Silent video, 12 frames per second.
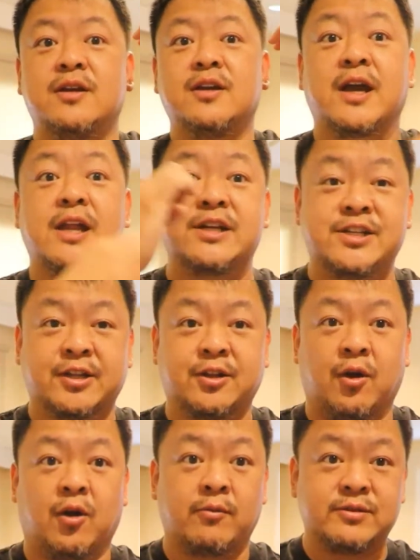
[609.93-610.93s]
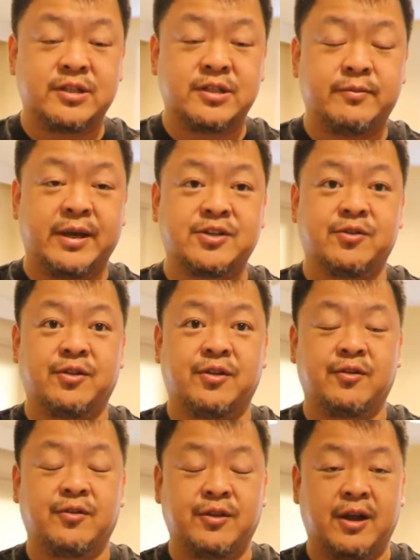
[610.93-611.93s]
kind of check their arms to make sure
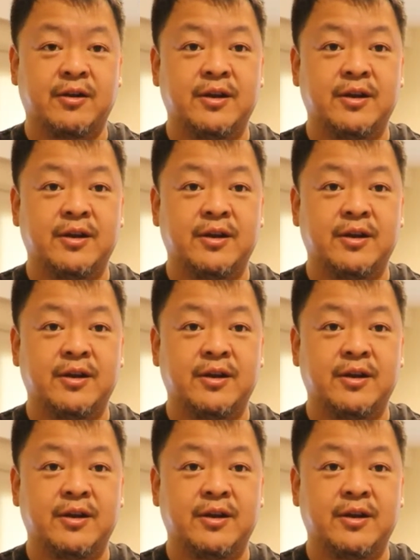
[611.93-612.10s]
that they're there.